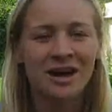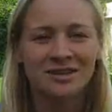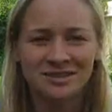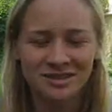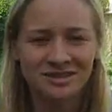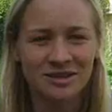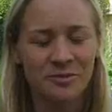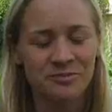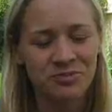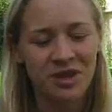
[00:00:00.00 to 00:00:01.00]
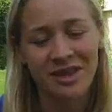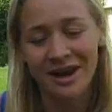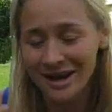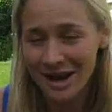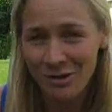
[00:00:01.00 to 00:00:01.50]
a system that
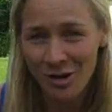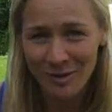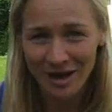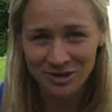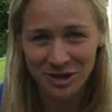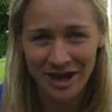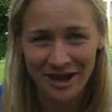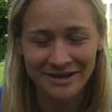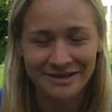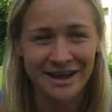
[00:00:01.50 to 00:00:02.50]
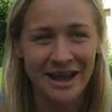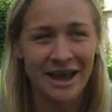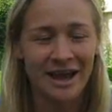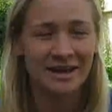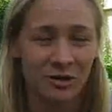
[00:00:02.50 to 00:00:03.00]
I now call MagicHands,
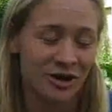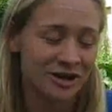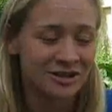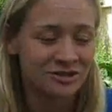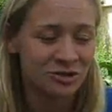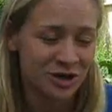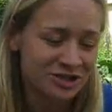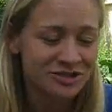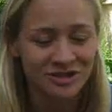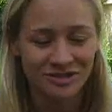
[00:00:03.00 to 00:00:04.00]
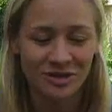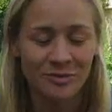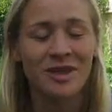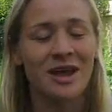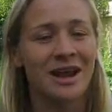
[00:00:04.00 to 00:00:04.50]
and or an integration
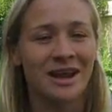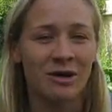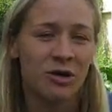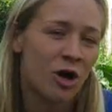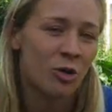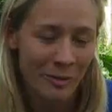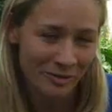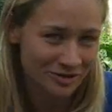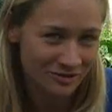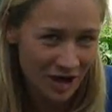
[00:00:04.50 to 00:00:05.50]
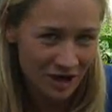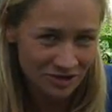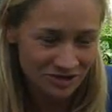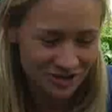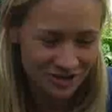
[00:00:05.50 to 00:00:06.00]
system that I now call Weapons of
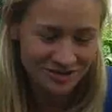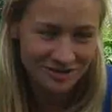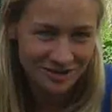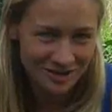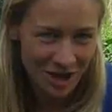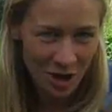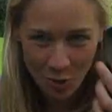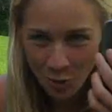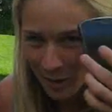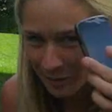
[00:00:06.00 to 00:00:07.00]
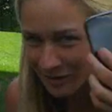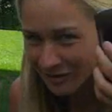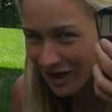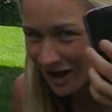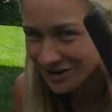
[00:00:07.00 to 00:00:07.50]
Consciousness. Weapon
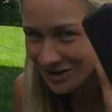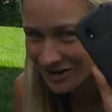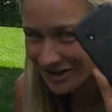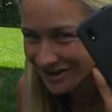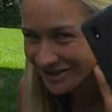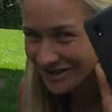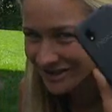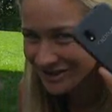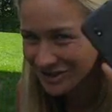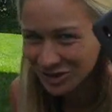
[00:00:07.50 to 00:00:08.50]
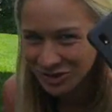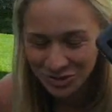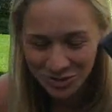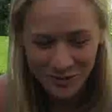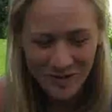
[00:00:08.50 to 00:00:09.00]
of Consciousness, this is your
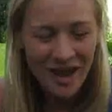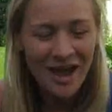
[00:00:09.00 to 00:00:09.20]
tool.